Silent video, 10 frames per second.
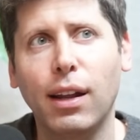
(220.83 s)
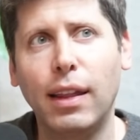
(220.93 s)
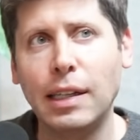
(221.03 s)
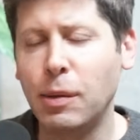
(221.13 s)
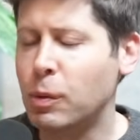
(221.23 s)

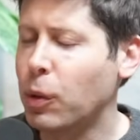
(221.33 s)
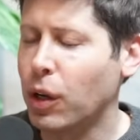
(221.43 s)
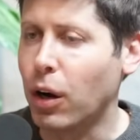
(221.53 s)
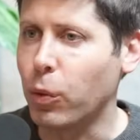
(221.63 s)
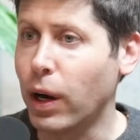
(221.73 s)
That seems pretty
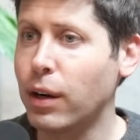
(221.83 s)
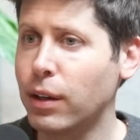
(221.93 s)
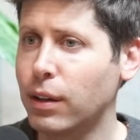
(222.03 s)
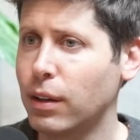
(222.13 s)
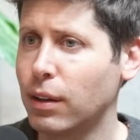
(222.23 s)
hardwired.
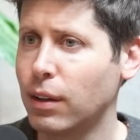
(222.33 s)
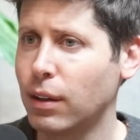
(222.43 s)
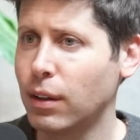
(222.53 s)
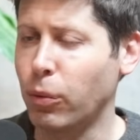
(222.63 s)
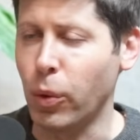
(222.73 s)

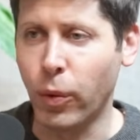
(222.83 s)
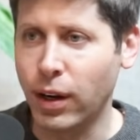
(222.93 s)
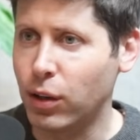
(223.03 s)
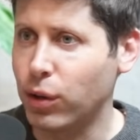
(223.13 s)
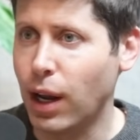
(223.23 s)
We want
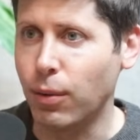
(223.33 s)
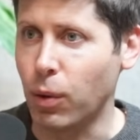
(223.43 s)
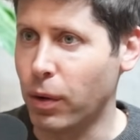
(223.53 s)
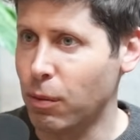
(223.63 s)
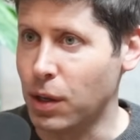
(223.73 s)
to create, we
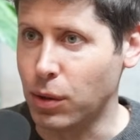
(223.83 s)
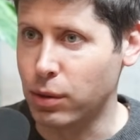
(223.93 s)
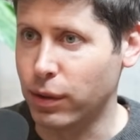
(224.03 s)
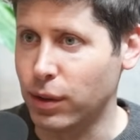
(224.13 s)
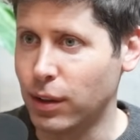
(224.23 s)
want to be
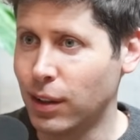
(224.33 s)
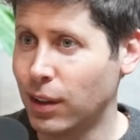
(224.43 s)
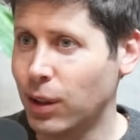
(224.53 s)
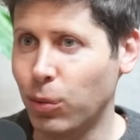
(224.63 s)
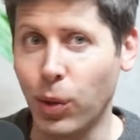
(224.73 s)
useful,
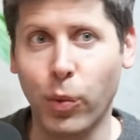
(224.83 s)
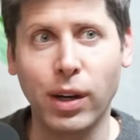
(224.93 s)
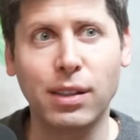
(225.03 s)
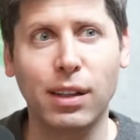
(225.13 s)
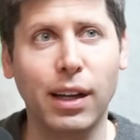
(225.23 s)
we
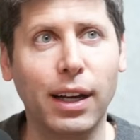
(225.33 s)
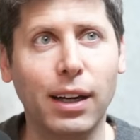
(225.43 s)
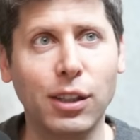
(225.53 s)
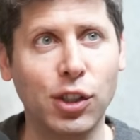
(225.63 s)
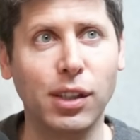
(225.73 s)
want to
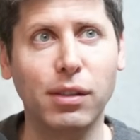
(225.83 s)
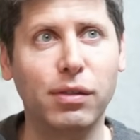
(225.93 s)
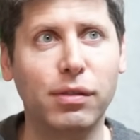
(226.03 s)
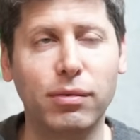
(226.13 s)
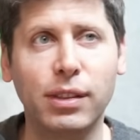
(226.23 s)
like
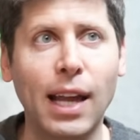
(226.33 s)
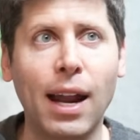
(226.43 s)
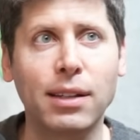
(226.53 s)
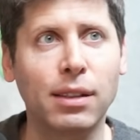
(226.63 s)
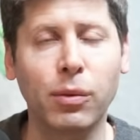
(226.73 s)
achieve
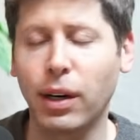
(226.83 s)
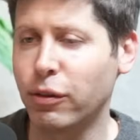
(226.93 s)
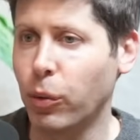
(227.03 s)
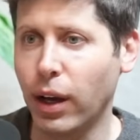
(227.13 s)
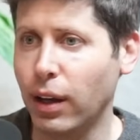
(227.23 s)
status in
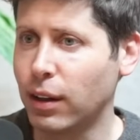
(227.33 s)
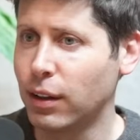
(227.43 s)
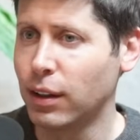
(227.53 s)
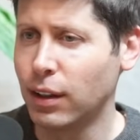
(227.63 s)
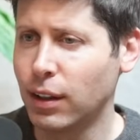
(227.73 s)
whatever way.
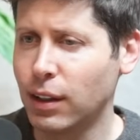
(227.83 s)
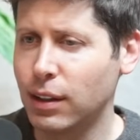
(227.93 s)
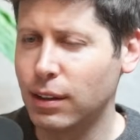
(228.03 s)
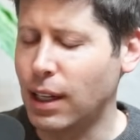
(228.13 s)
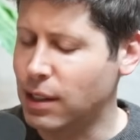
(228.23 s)

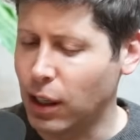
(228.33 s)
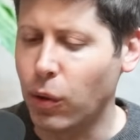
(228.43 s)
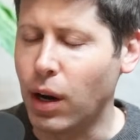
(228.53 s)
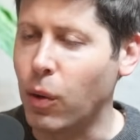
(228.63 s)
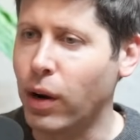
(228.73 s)
That's not
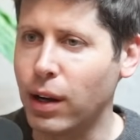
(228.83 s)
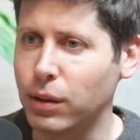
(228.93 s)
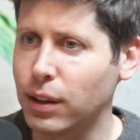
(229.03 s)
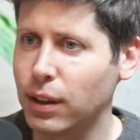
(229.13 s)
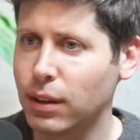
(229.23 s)
going anywhere, I
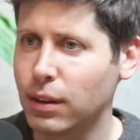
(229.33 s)
don't think.